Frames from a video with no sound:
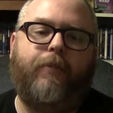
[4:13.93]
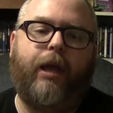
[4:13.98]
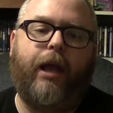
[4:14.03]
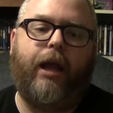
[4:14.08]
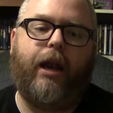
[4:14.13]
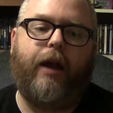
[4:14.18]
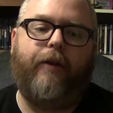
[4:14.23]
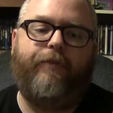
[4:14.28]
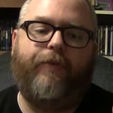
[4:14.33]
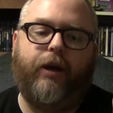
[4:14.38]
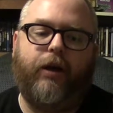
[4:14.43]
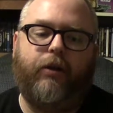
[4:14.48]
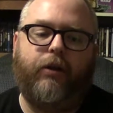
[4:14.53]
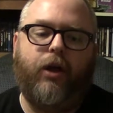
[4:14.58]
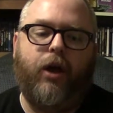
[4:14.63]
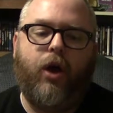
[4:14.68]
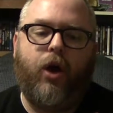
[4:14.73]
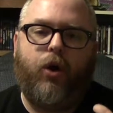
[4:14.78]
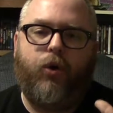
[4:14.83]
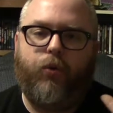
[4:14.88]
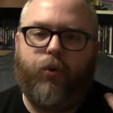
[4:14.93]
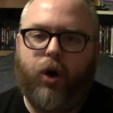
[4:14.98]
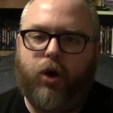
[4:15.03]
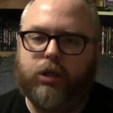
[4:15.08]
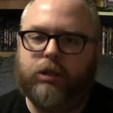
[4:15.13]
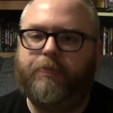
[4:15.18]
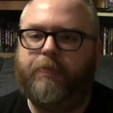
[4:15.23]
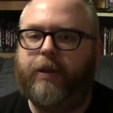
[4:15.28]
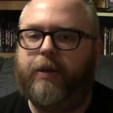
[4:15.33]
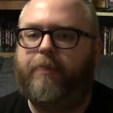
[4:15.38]
And I felt
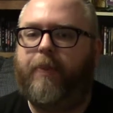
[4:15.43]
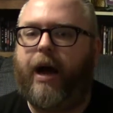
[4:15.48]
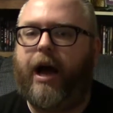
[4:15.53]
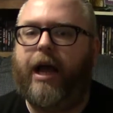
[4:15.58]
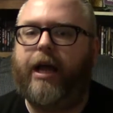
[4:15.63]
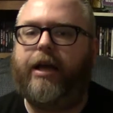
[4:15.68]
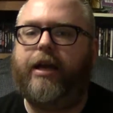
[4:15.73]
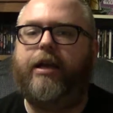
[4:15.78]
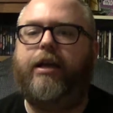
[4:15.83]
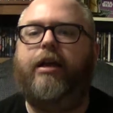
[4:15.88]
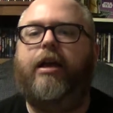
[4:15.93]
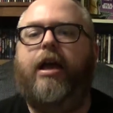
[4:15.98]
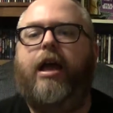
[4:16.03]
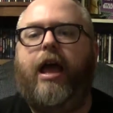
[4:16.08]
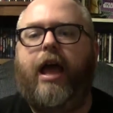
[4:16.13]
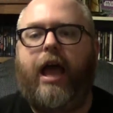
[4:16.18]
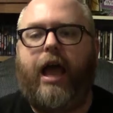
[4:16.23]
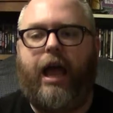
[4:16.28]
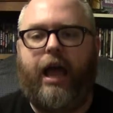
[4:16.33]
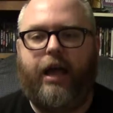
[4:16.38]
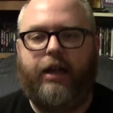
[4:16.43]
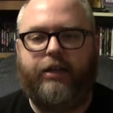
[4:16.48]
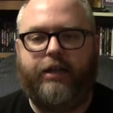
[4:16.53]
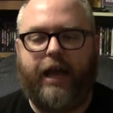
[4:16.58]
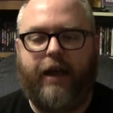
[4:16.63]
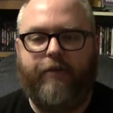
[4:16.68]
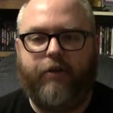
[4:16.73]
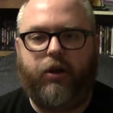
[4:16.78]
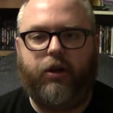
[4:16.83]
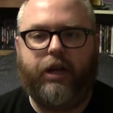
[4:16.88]
Rosamund Pike and
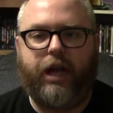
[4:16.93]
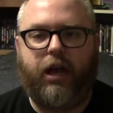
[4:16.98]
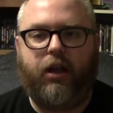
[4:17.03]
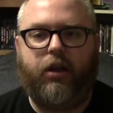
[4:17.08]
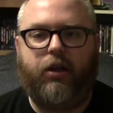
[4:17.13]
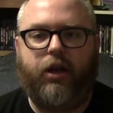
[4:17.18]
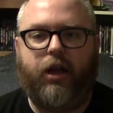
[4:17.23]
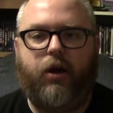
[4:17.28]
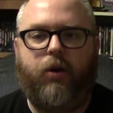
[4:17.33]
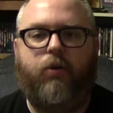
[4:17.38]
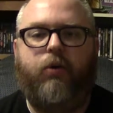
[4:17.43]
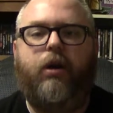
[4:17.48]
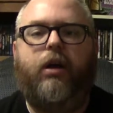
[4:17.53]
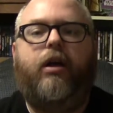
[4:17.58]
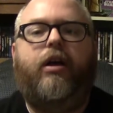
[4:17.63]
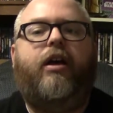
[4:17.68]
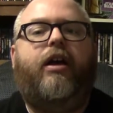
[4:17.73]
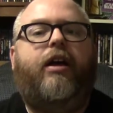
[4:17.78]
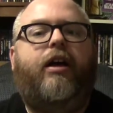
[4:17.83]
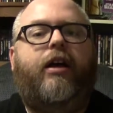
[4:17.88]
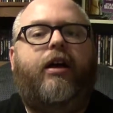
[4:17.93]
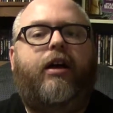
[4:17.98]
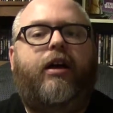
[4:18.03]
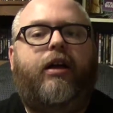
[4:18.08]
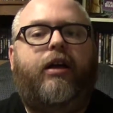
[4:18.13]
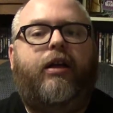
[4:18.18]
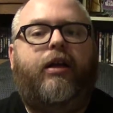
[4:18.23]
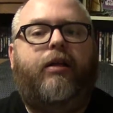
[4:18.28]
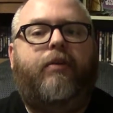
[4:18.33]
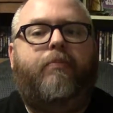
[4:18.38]
David Oyelowo,
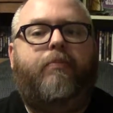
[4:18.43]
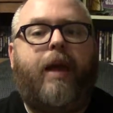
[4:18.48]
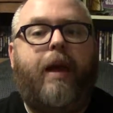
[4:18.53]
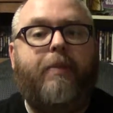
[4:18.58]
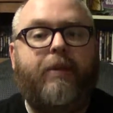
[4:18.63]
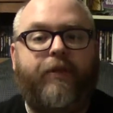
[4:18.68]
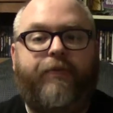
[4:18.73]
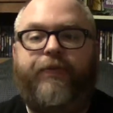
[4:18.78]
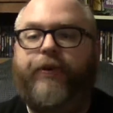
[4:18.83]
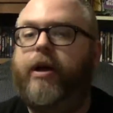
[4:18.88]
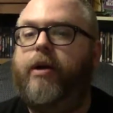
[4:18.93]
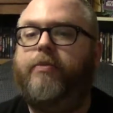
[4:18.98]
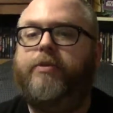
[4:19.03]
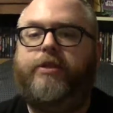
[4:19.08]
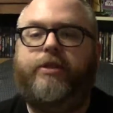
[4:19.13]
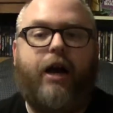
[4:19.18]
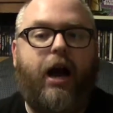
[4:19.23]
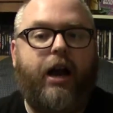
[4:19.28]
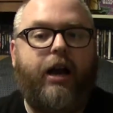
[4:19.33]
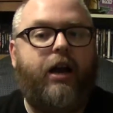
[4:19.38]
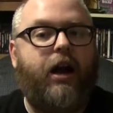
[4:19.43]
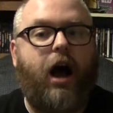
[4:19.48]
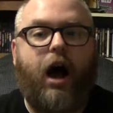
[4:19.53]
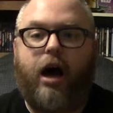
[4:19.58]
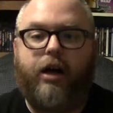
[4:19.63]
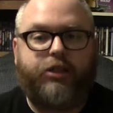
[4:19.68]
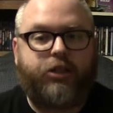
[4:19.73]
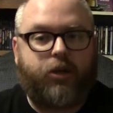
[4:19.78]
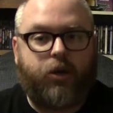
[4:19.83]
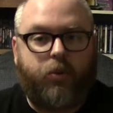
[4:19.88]
maybe the film's not an
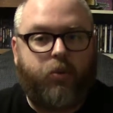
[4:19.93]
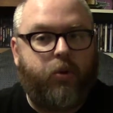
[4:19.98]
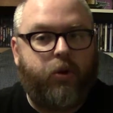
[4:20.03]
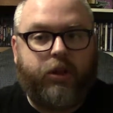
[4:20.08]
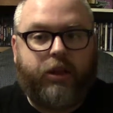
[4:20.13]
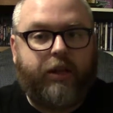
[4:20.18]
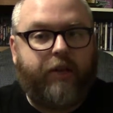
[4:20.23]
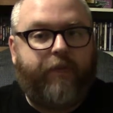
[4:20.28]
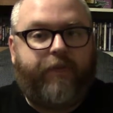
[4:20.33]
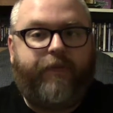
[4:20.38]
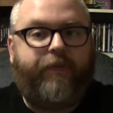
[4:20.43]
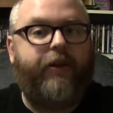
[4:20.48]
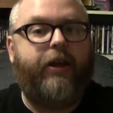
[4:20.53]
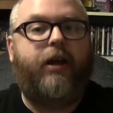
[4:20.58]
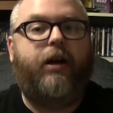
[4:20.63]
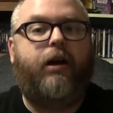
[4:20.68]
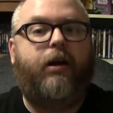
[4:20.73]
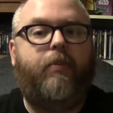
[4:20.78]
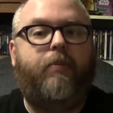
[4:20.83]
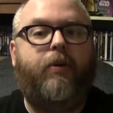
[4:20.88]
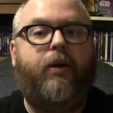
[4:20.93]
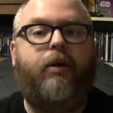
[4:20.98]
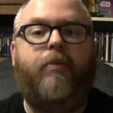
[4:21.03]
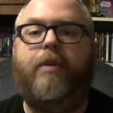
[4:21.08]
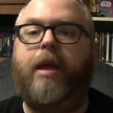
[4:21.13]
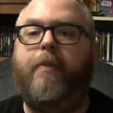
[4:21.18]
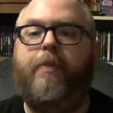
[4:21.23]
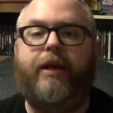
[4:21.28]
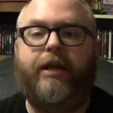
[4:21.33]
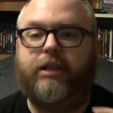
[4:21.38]
Oscar-worthy film.
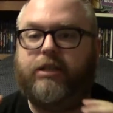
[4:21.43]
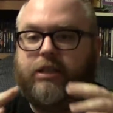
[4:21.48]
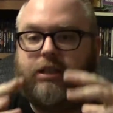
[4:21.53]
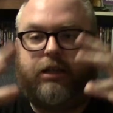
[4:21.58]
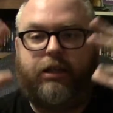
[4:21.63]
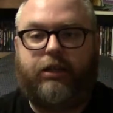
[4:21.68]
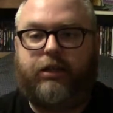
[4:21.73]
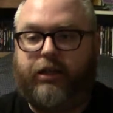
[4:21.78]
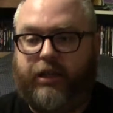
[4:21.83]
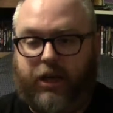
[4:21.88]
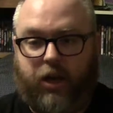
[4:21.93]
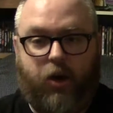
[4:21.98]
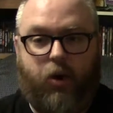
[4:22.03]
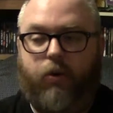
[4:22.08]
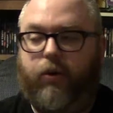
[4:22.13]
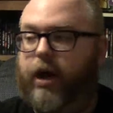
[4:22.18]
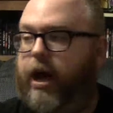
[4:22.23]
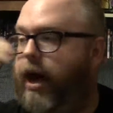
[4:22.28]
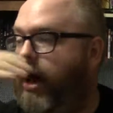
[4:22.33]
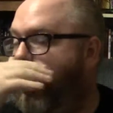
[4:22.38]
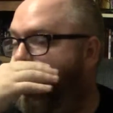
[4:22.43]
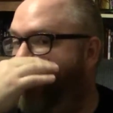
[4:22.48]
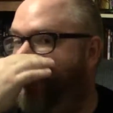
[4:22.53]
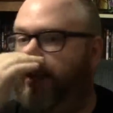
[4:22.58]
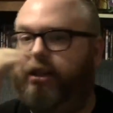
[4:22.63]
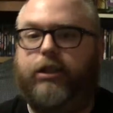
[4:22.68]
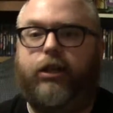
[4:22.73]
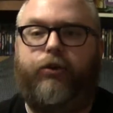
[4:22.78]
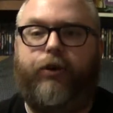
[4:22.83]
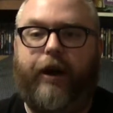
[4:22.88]
Maybe it's, you know, I
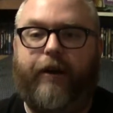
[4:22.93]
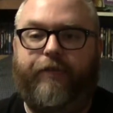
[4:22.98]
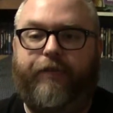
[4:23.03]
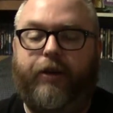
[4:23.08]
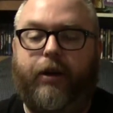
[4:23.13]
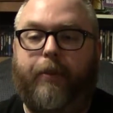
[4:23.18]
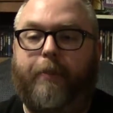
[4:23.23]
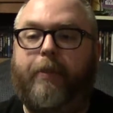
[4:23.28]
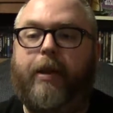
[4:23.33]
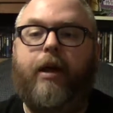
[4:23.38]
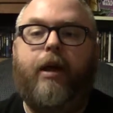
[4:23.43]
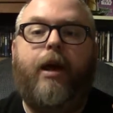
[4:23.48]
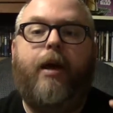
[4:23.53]
think it's a great film.